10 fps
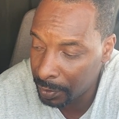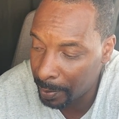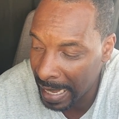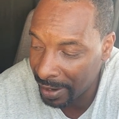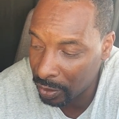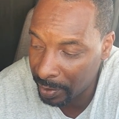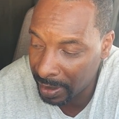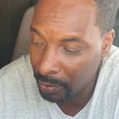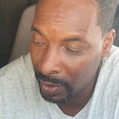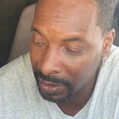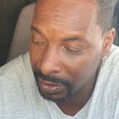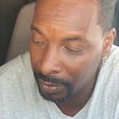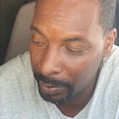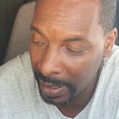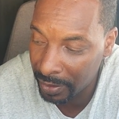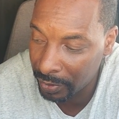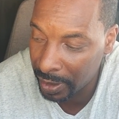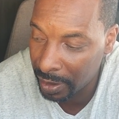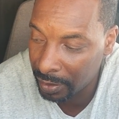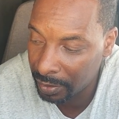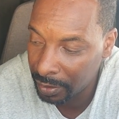battle, but I'm watching the battle now.